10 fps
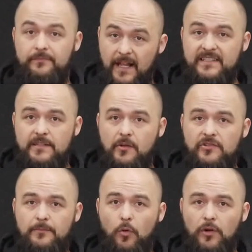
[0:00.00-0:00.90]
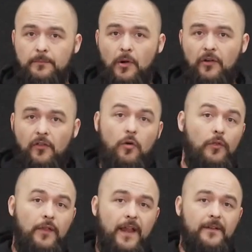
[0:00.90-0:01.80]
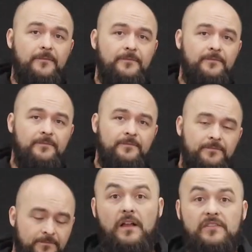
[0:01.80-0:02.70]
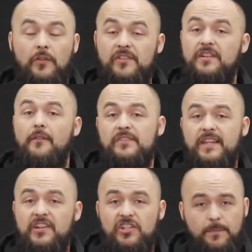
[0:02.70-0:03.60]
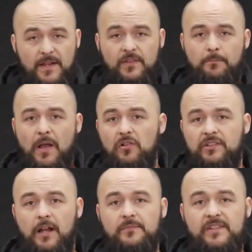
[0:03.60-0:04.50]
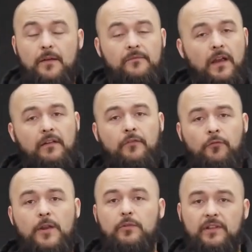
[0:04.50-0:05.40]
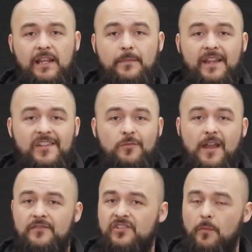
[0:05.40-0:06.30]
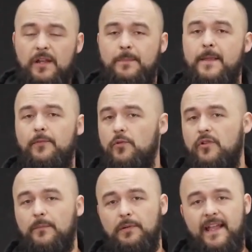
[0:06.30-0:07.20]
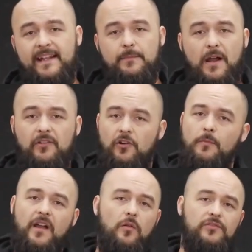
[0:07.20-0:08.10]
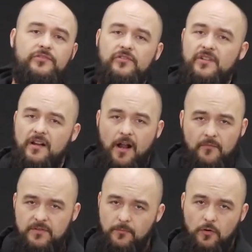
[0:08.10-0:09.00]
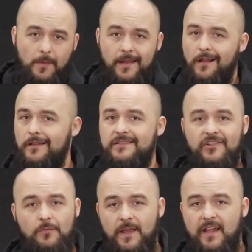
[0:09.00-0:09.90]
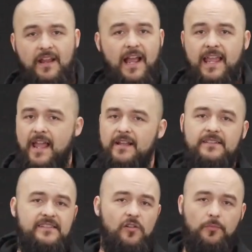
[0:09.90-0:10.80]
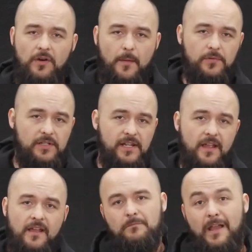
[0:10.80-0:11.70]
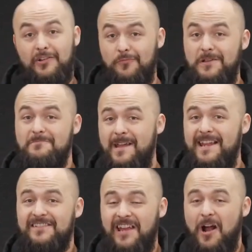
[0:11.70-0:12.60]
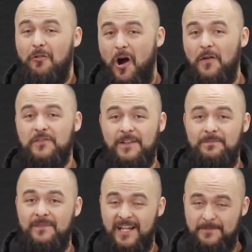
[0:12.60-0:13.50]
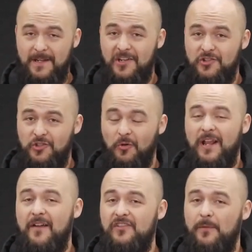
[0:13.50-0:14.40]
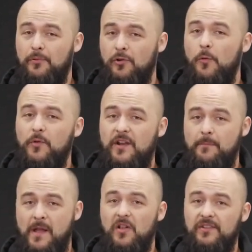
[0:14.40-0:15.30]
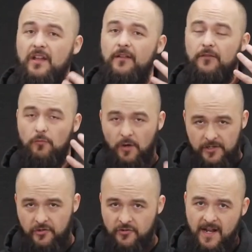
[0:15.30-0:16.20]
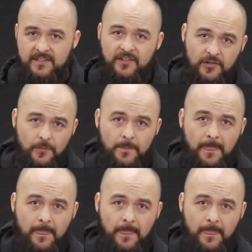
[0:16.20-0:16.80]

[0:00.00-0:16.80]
That's the most important part of the whole thing. So this conversation about the belt comes up very frequently because we have so many people who complain about, oh, my holster's not comfortable, my gun's too big, I can't conceal properly. And you'd be amazed how often it's because you don't have the appropriate belt for what you're trying to do.